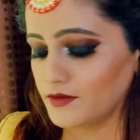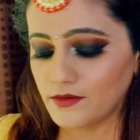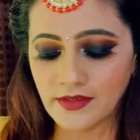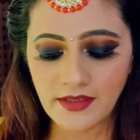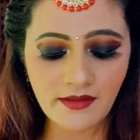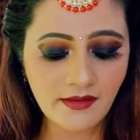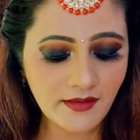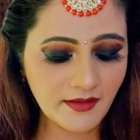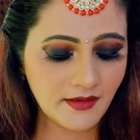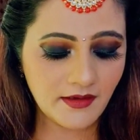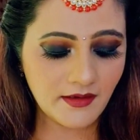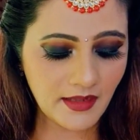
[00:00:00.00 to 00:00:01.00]
Okay,
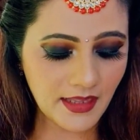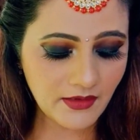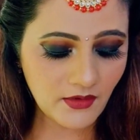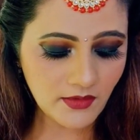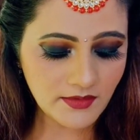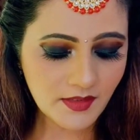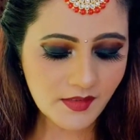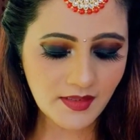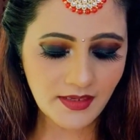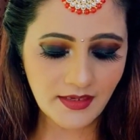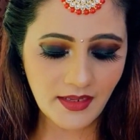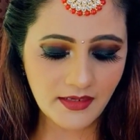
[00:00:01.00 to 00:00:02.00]
I got this
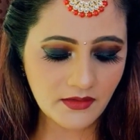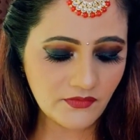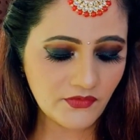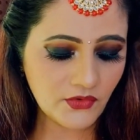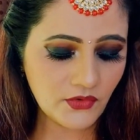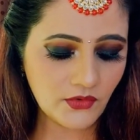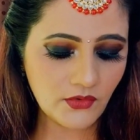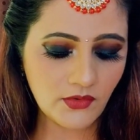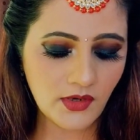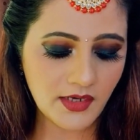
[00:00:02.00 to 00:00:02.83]
eyeliner for